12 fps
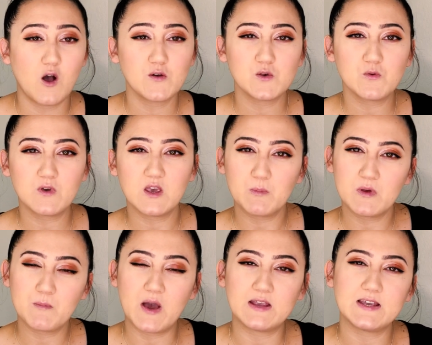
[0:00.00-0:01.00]
Also keep
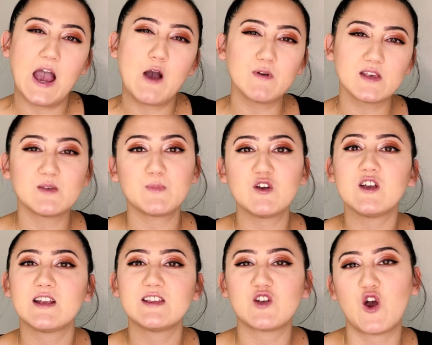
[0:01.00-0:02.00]
in mind, how
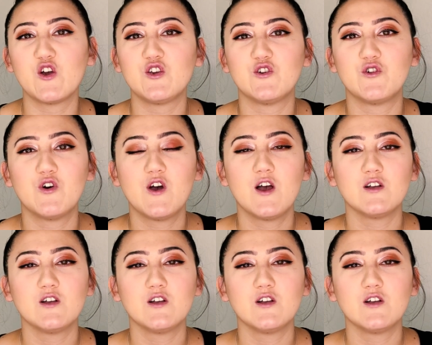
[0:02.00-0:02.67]
experienced are you?